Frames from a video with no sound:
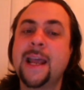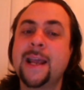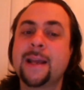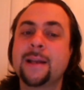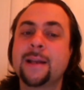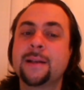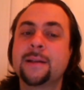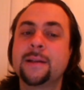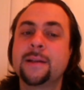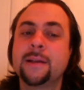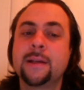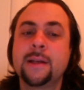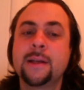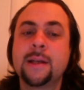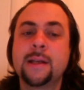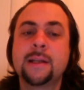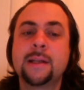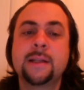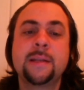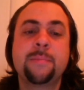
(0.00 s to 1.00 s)
and
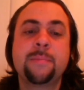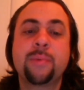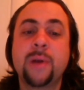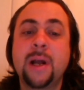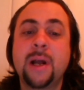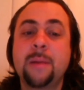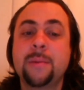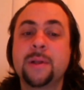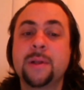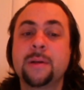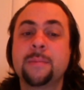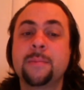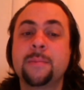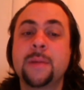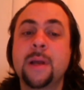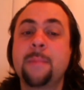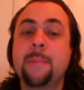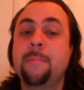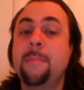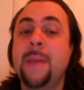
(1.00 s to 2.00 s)
the problem
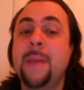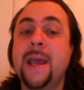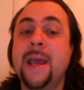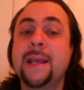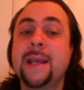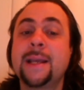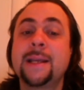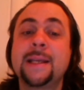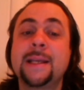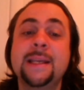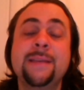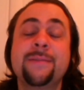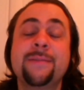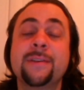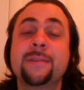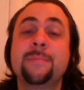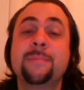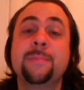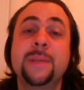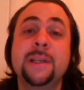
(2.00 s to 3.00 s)
may
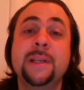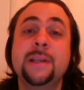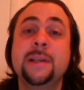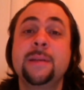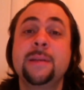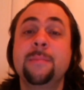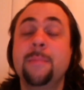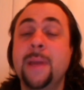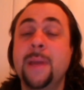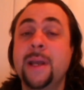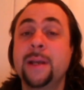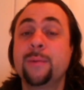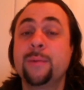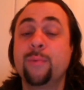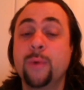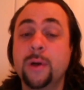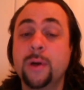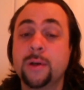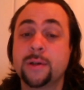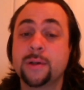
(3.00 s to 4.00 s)
even be made
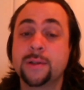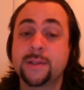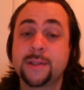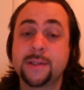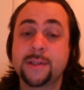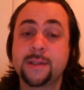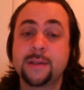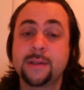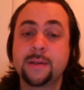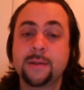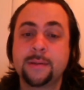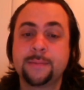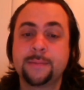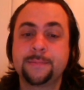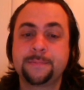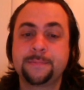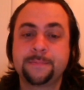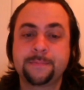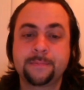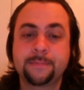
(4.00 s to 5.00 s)
worse.
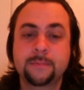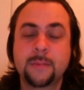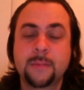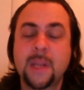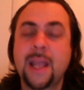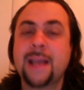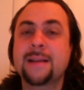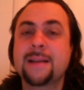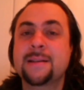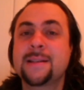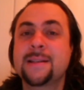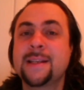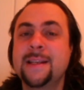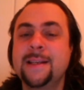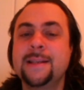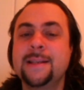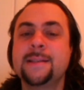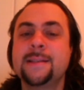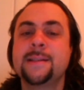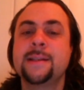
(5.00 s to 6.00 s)
As
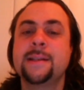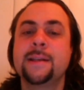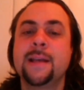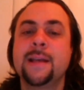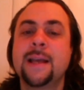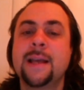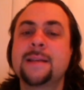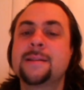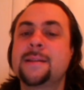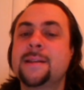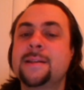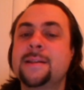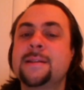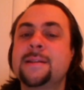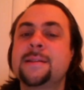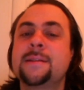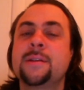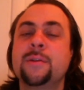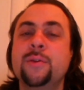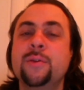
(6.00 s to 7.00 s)
easy as this
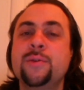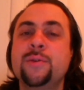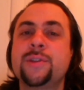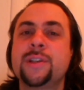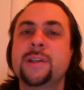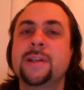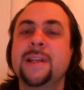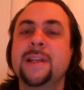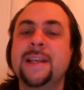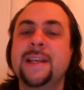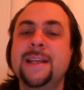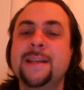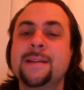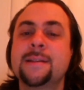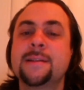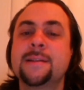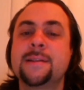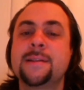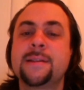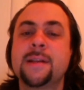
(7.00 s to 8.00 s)
solution
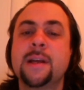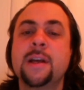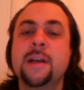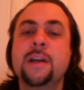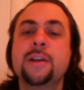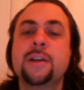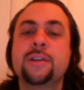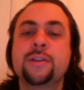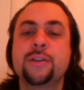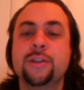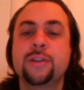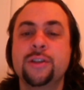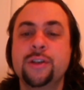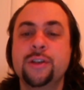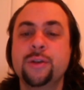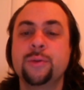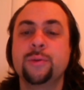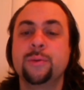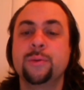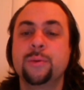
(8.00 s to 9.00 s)
is to
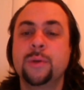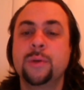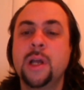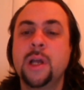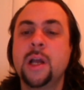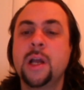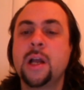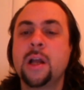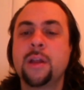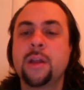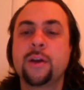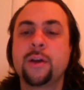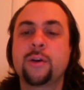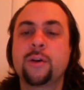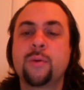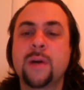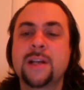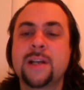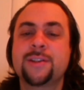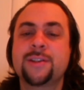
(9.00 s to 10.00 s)
do, the
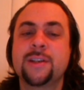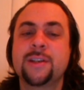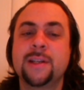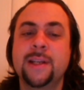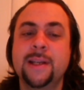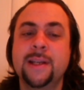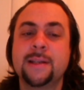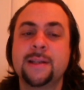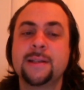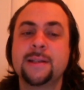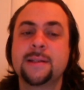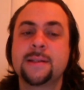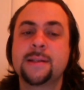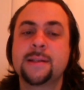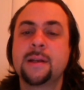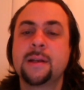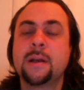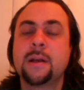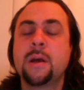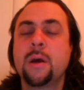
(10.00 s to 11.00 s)
question is,
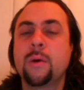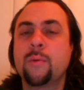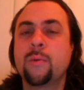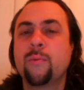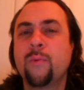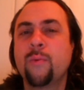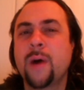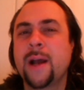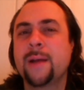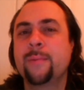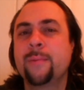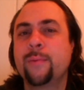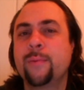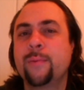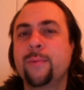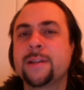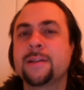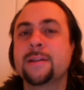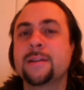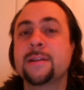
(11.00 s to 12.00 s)
why
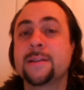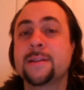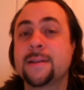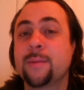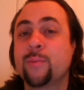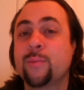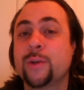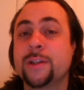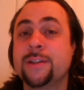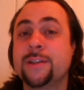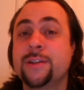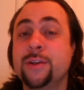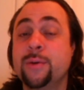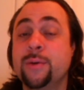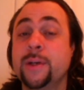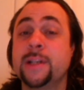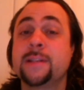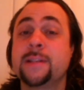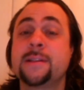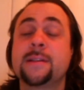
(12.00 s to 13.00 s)
wouldn't someone
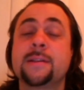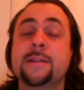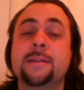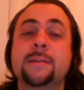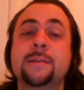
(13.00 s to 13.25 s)
do it?